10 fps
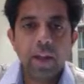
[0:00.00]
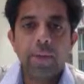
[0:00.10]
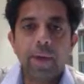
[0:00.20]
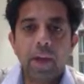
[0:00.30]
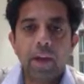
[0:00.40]

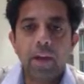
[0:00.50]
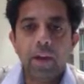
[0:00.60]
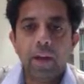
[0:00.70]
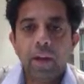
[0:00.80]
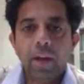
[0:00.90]
There we go.
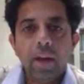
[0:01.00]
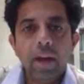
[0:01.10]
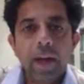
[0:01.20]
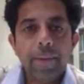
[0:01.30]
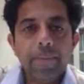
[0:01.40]

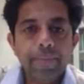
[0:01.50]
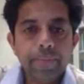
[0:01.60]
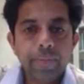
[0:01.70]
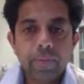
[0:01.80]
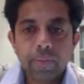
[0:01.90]

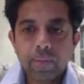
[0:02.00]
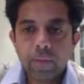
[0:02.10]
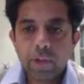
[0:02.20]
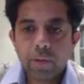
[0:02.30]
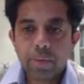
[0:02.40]
Um,
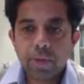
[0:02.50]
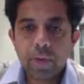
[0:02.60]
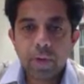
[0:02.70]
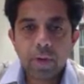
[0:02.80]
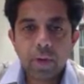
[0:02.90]
just
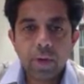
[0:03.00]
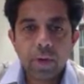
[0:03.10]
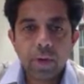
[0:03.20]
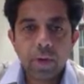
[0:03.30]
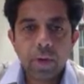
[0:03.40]
move it on.
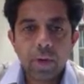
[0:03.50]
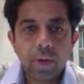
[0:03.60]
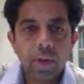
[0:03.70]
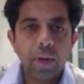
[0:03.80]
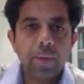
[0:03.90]

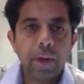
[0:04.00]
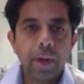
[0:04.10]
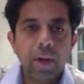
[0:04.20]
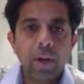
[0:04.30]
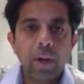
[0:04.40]
There we
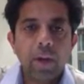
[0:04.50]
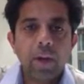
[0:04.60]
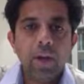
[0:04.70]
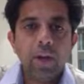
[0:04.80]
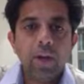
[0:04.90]
go.
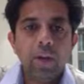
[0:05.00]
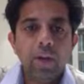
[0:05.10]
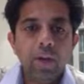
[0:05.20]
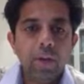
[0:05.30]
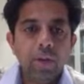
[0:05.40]

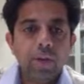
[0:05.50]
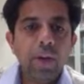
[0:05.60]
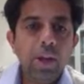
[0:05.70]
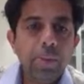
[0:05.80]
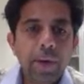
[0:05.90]
So a
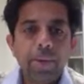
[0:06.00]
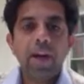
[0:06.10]
little bit